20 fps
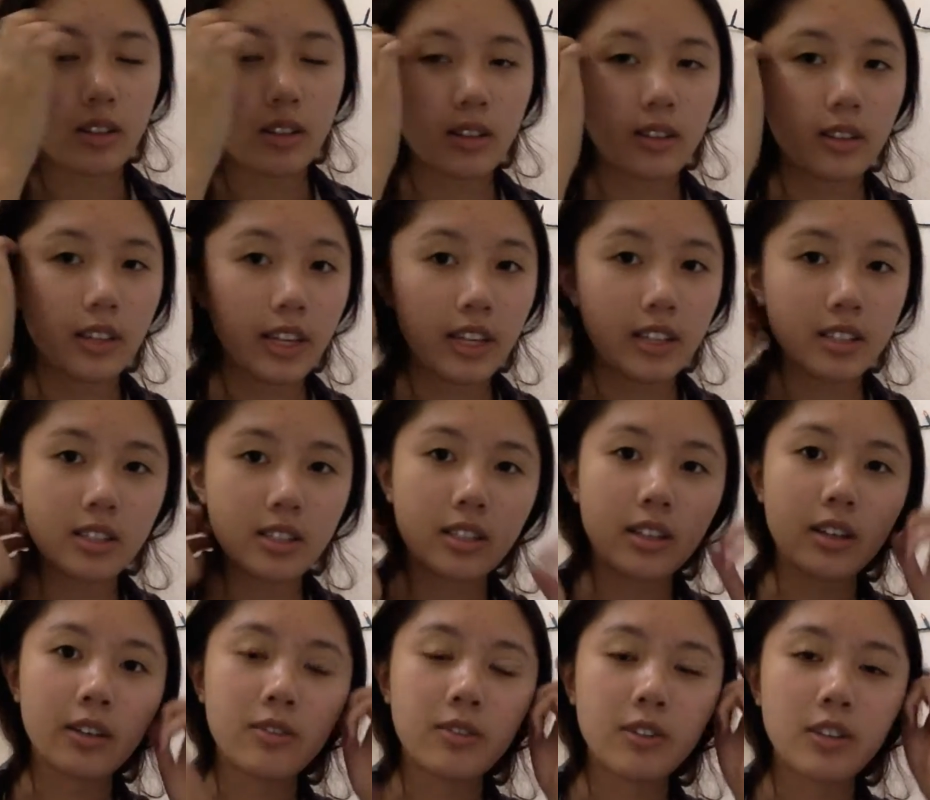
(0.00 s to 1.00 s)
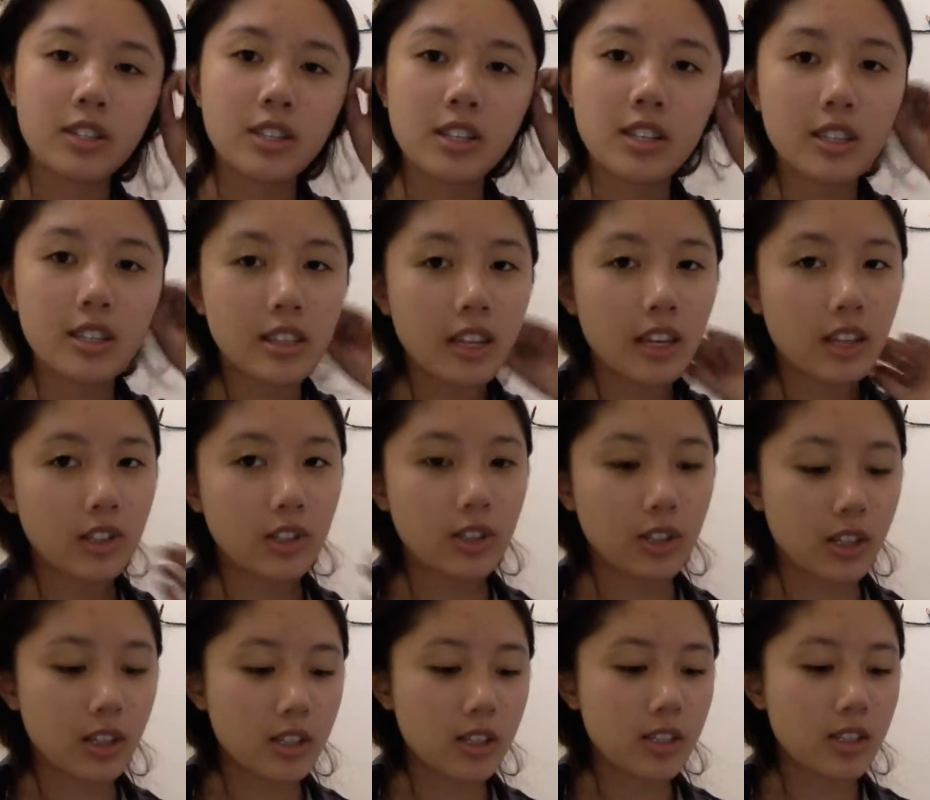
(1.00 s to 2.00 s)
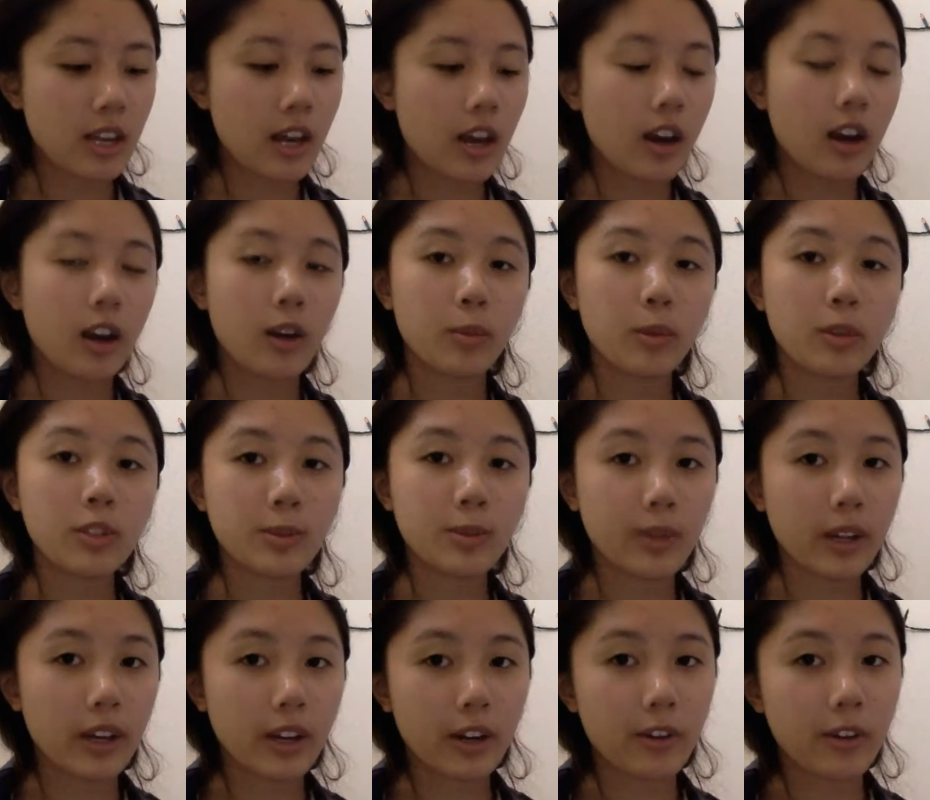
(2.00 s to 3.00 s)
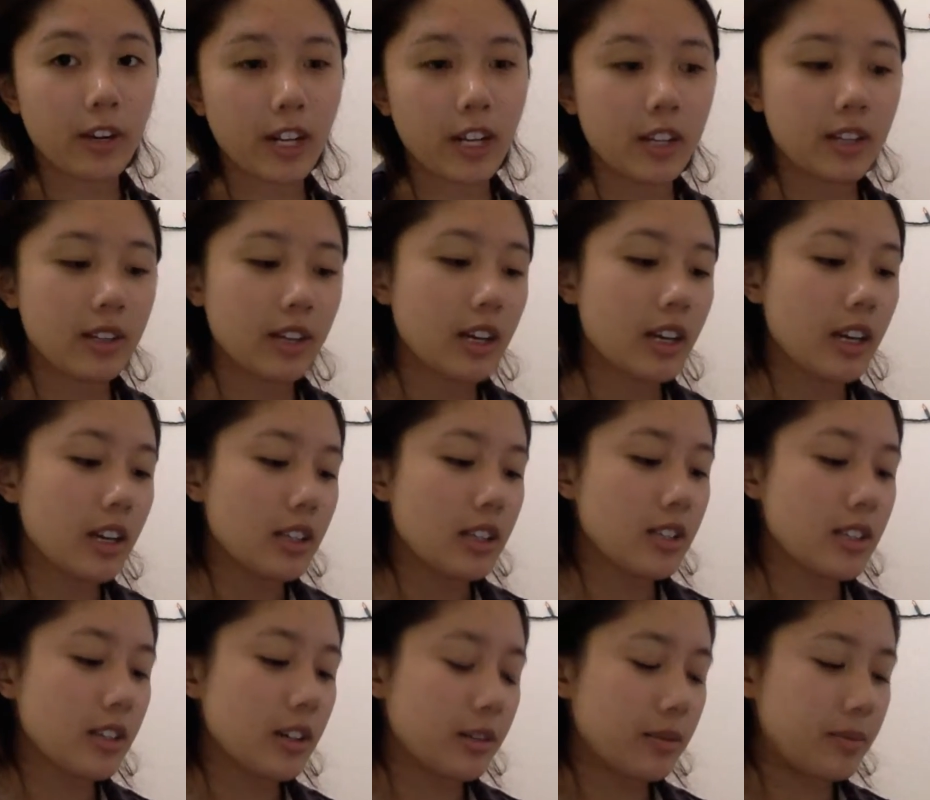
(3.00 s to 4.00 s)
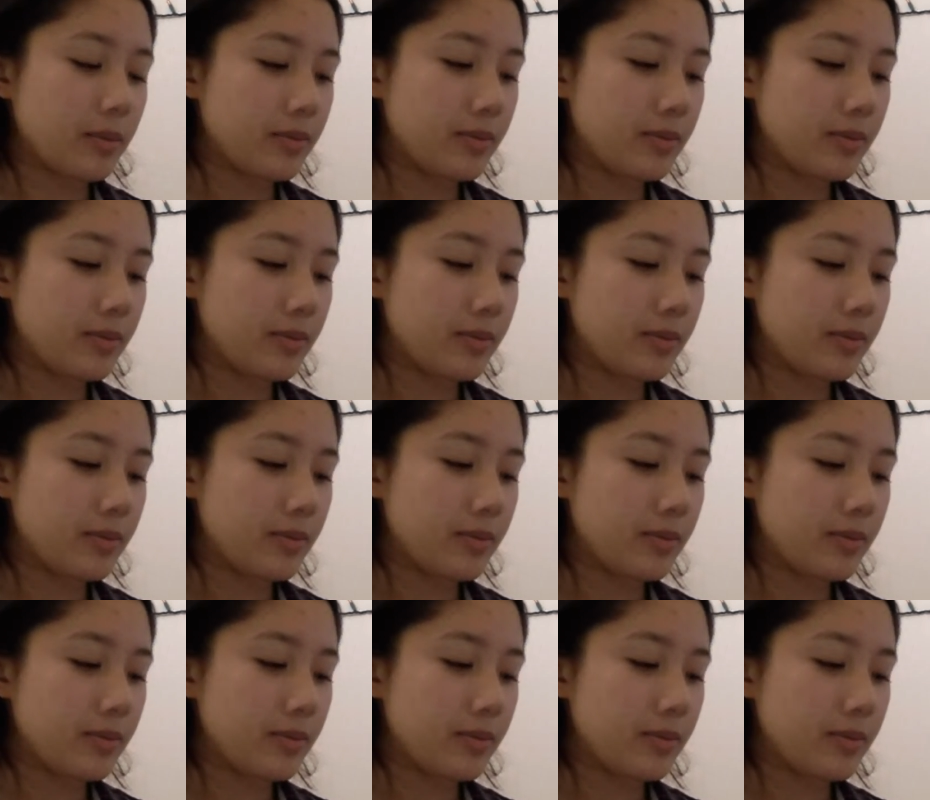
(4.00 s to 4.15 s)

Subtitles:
lengths of your DNA strands that are multiplied already. So,